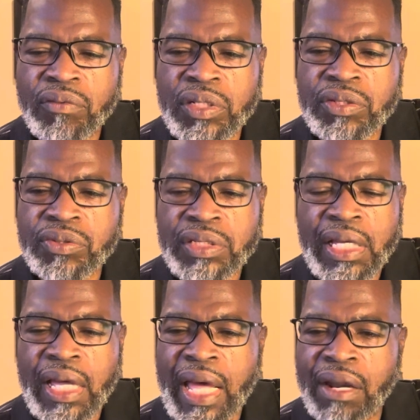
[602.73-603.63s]
Well, you say,
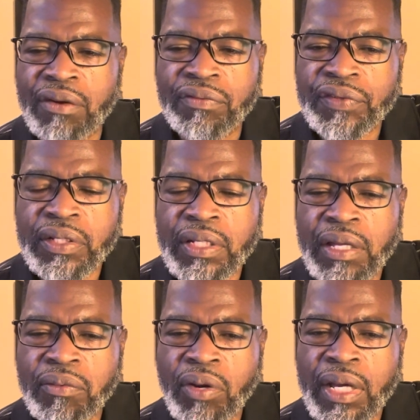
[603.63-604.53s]
I don't feel
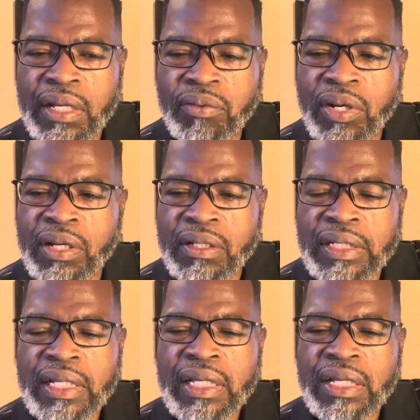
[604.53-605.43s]
that way. Well,
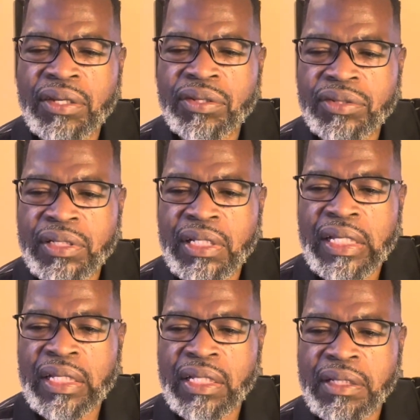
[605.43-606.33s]
here's the
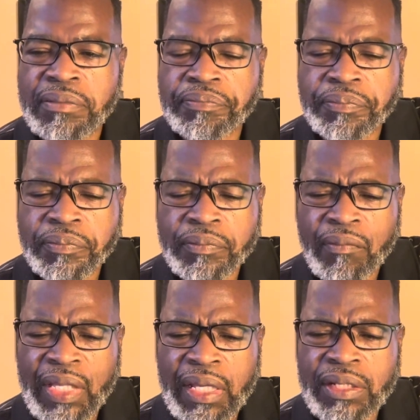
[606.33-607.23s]
thing.
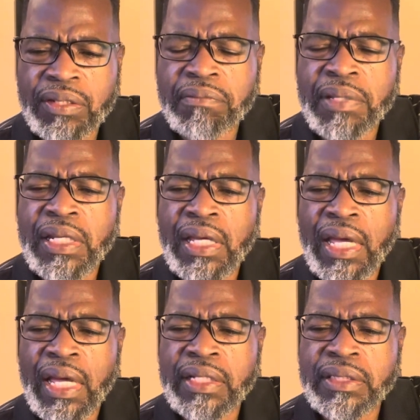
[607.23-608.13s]
To many
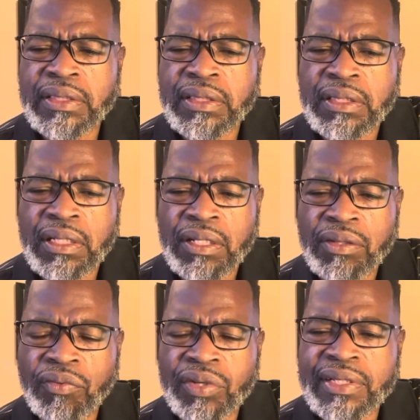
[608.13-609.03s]
as
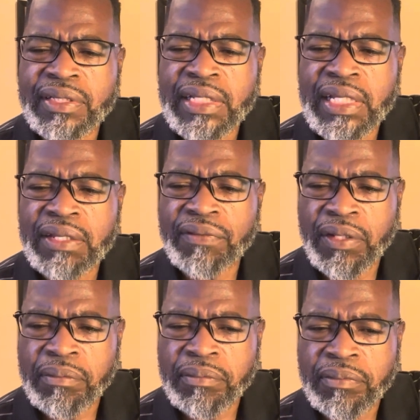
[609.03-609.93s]
receive him,
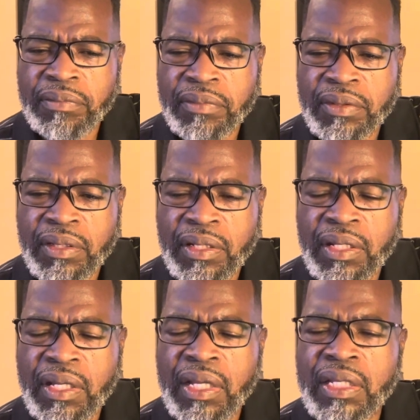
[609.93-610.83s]

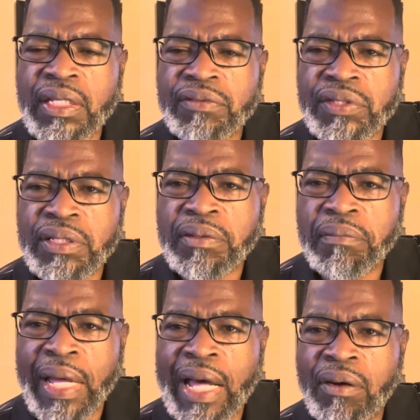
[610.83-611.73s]
he gives you the
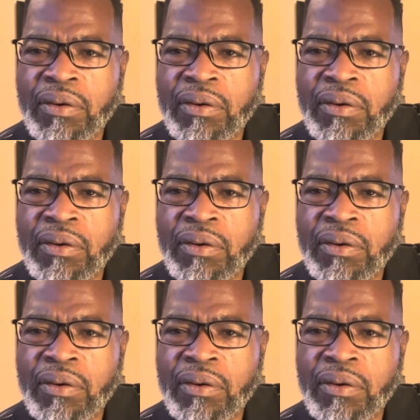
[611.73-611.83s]
power